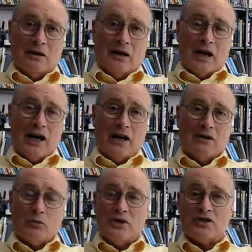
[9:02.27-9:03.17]
and
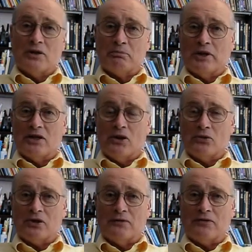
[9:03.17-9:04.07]
we simply
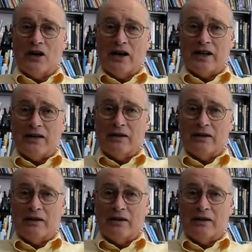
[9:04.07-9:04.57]
don't define